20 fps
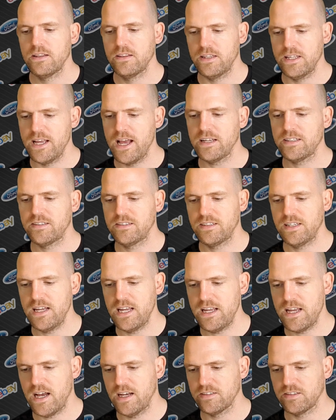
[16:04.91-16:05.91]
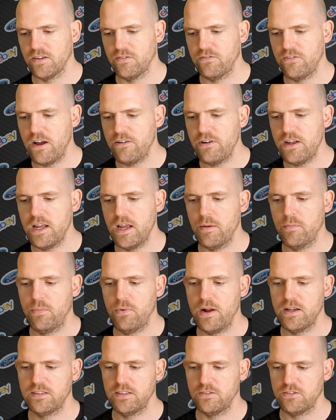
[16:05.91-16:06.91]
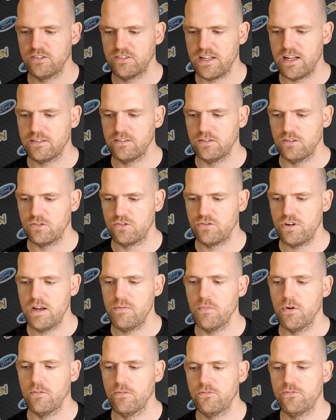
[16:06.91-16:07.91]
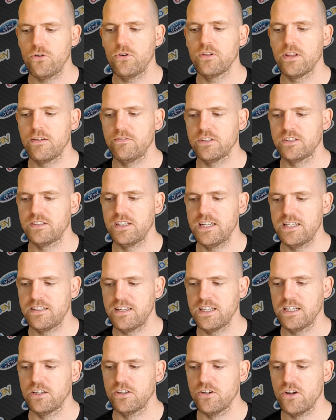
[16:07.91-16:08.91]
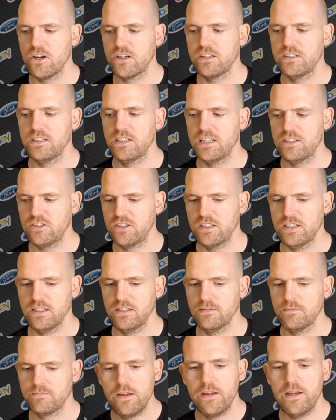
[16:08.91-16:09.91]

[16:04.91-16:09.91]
The ST has a very impressive standard trim and full leather seating and air conditioning.